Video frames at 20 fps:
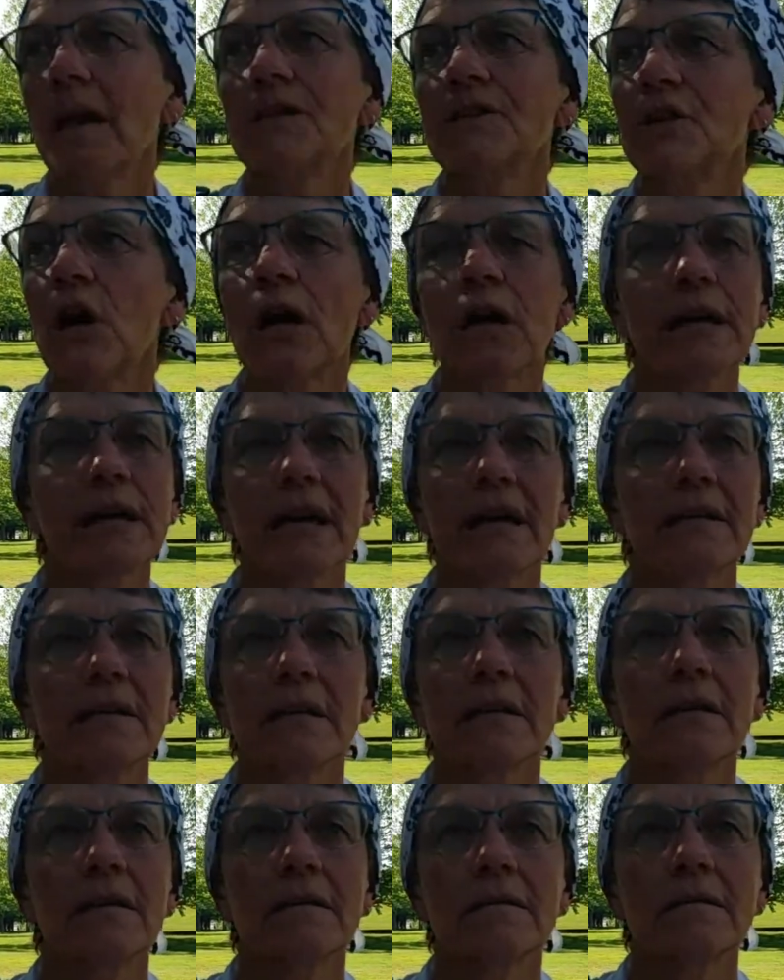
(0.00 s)
doing? It's all
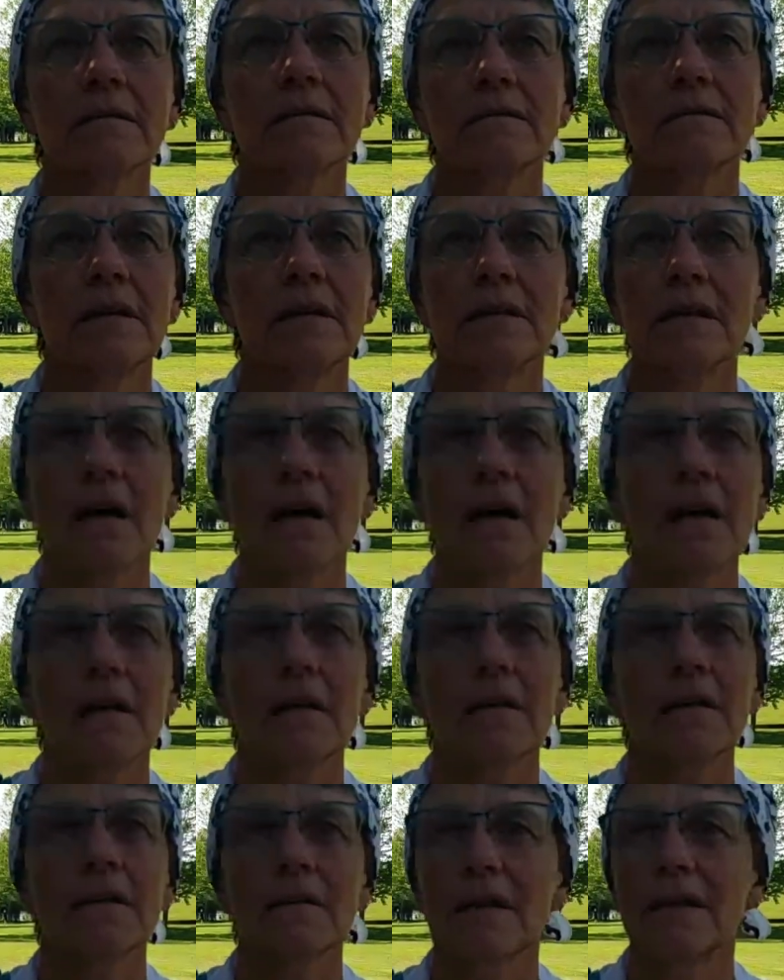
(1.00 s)
connected. It's
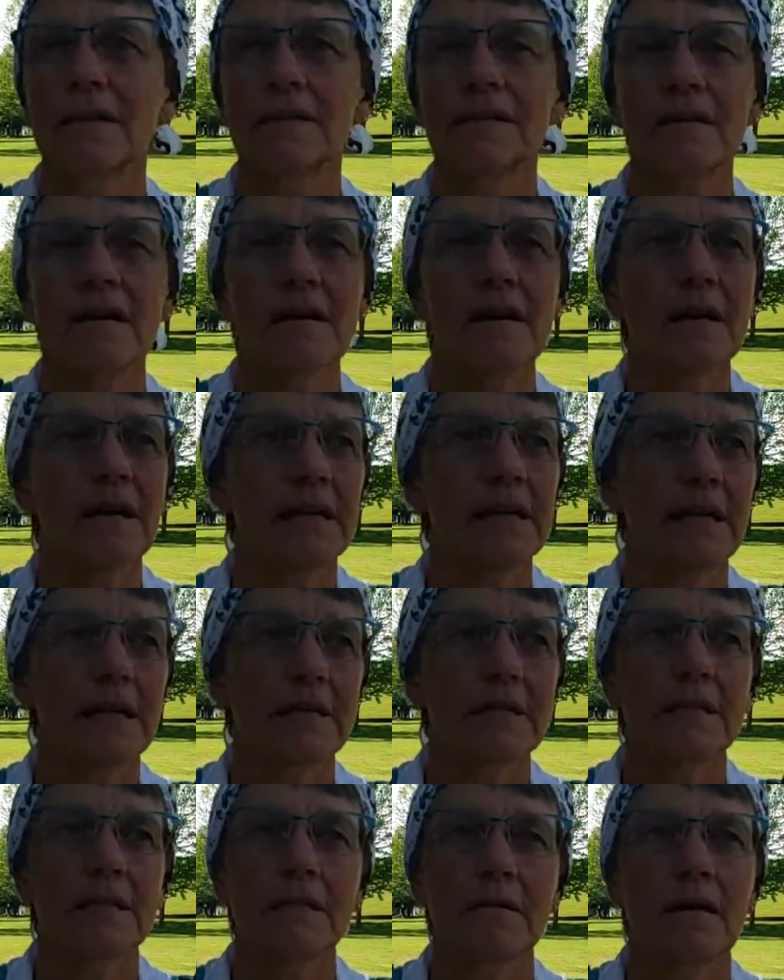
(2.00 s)
all it's all
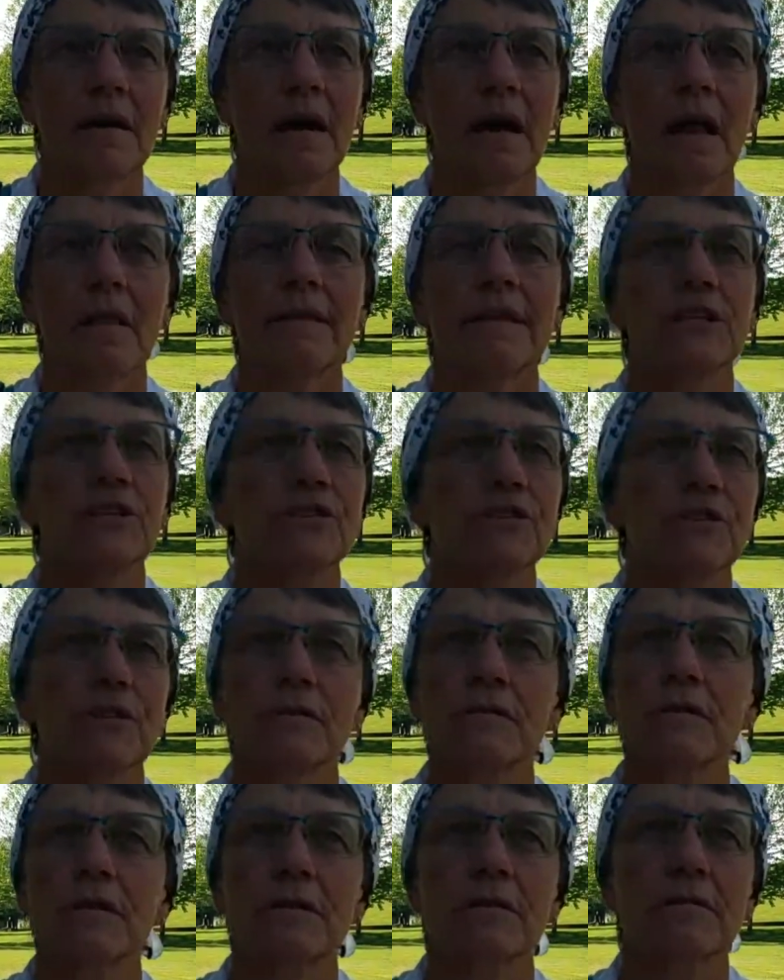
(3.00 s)
connected to all the
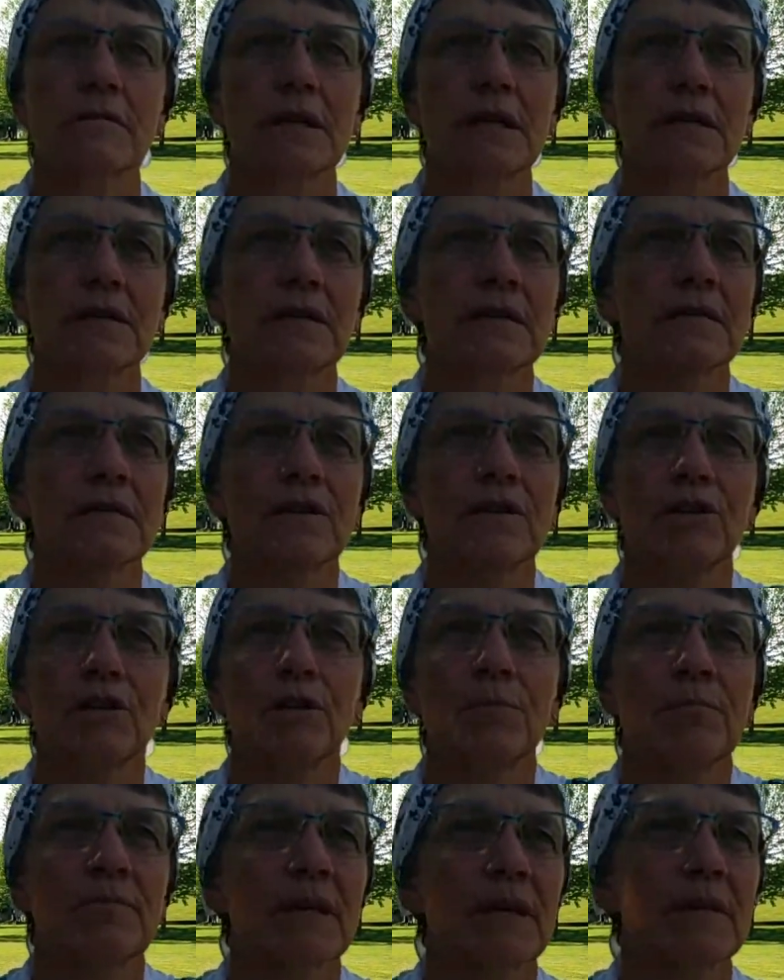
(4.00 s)
issues, the
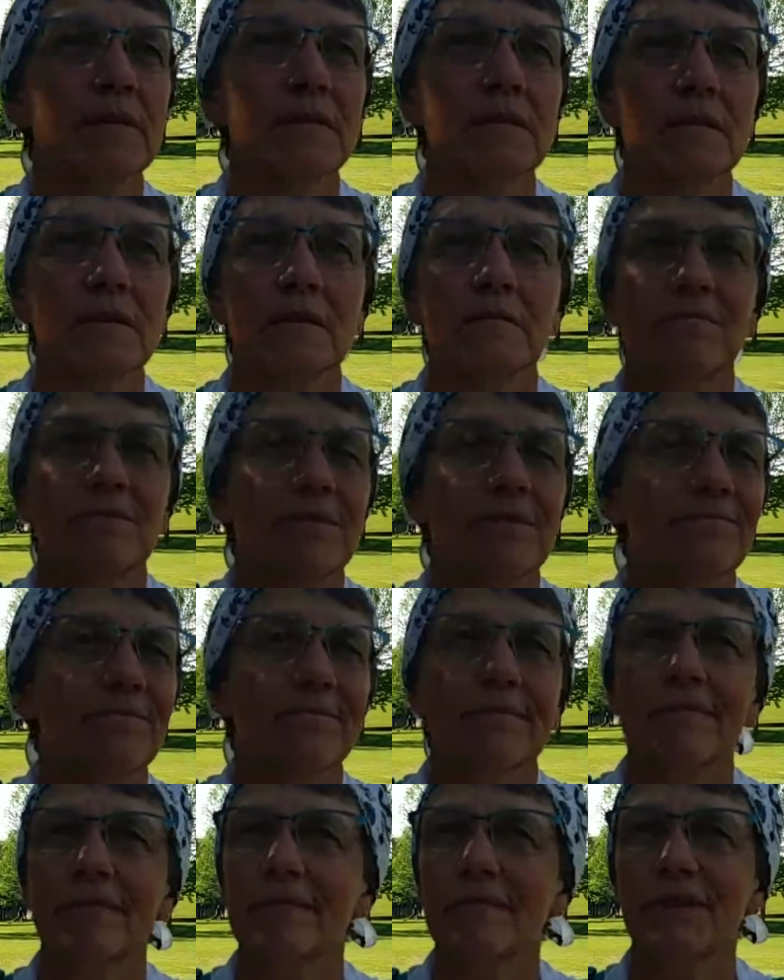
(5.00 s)
racism that's
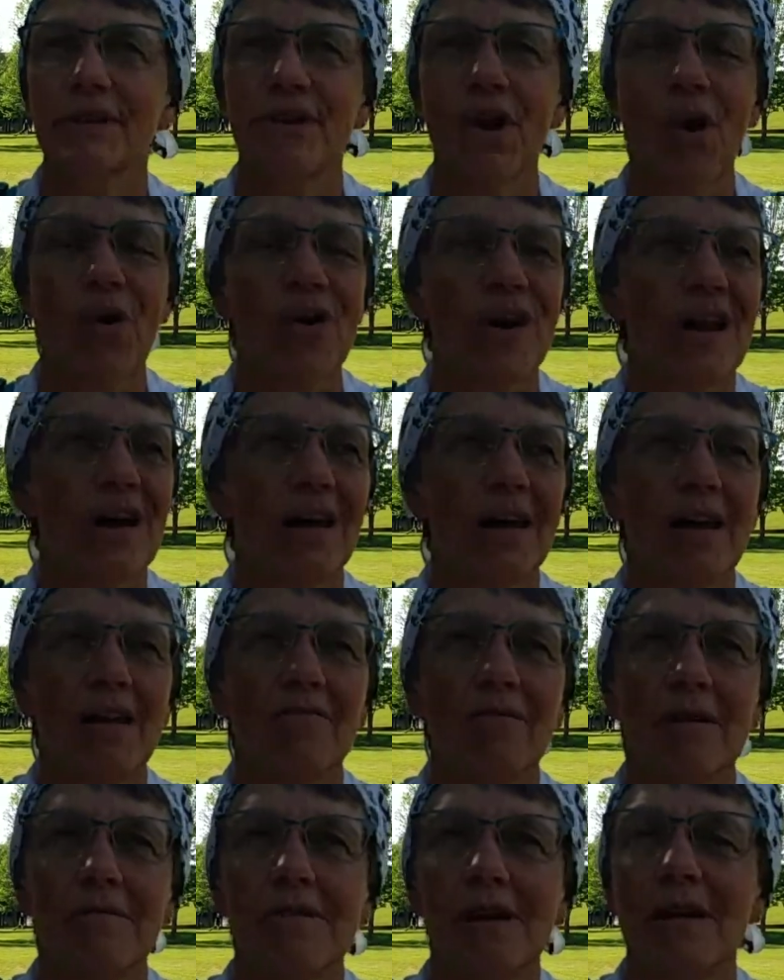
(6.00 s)
going on
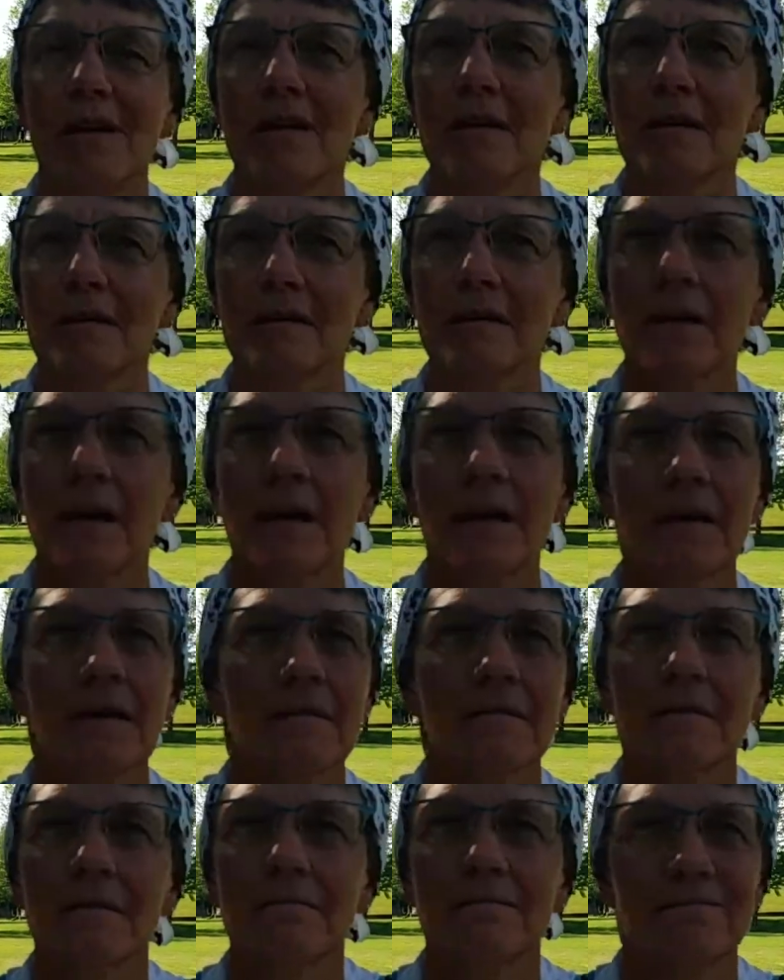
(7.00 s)
everywhere. Like,
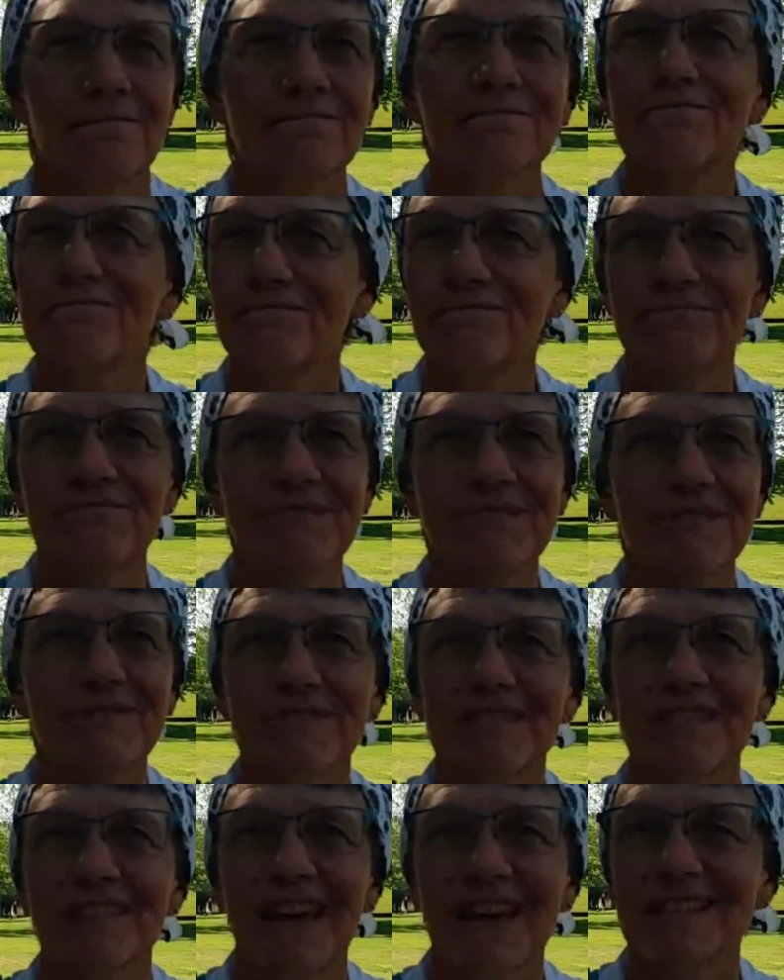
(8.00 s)

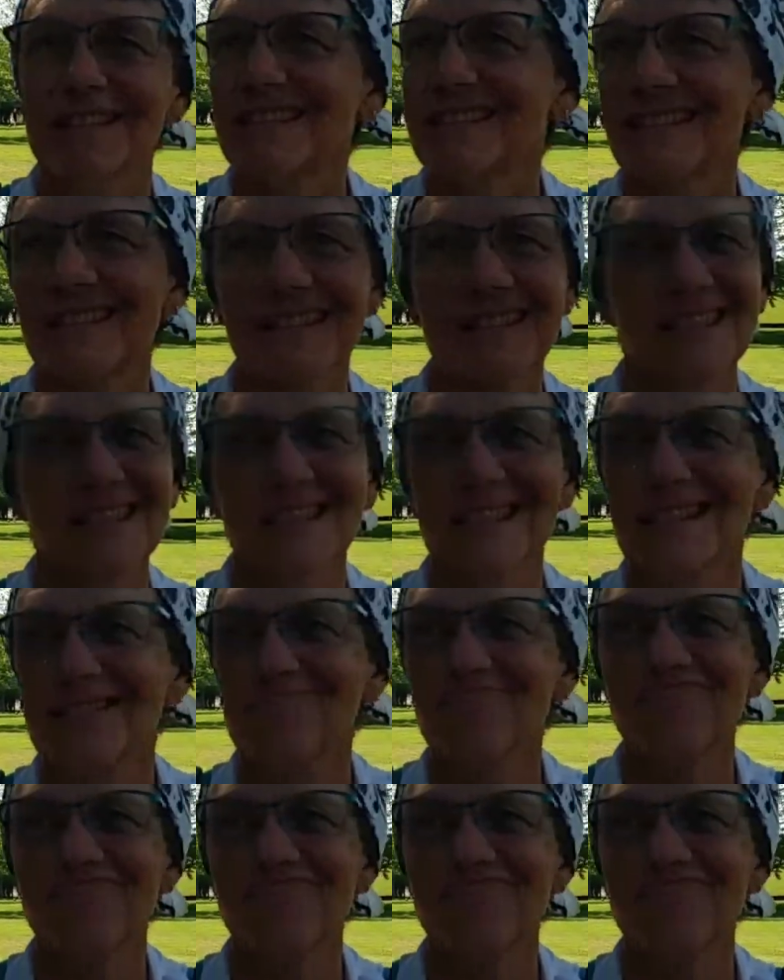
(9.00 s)
that's